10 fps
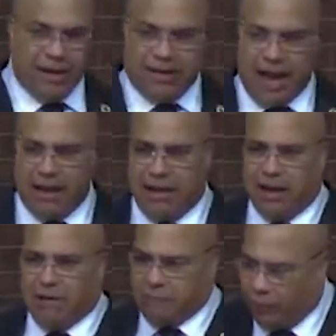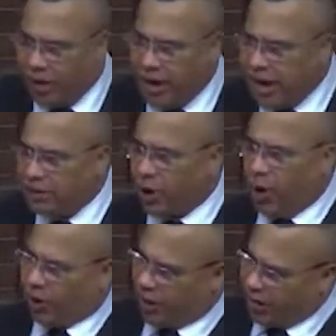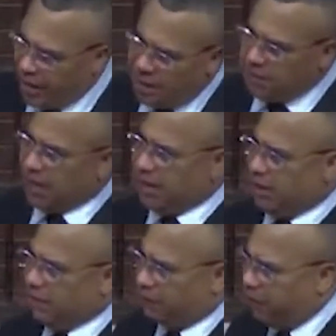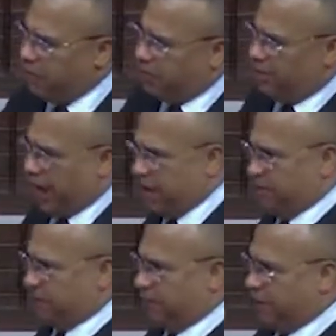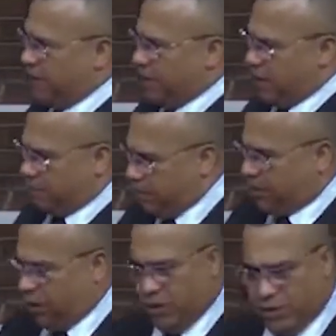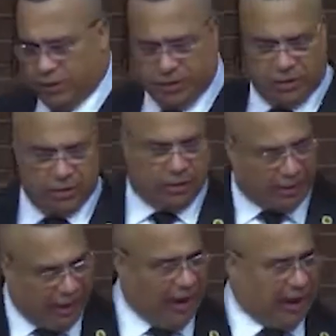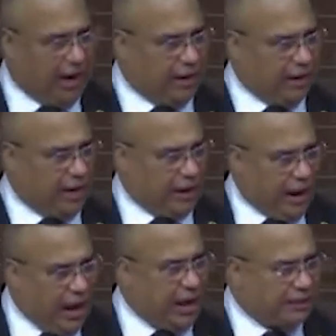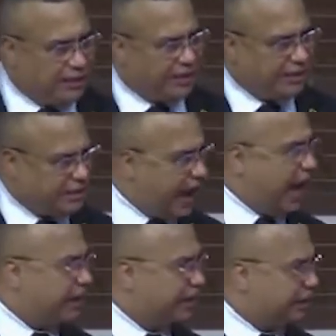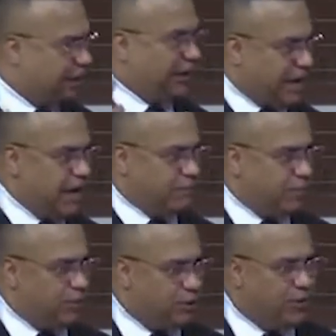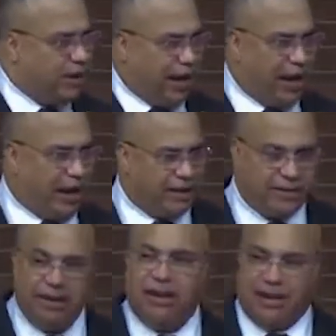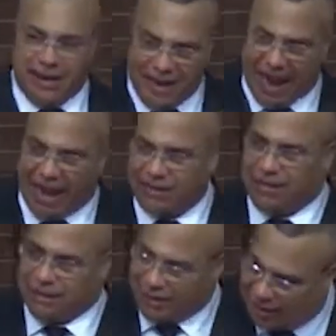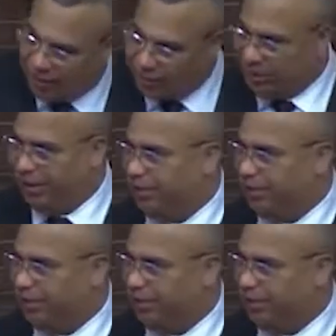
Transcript: that praise ought to emanate from your life because God has decided to label you as not guilty.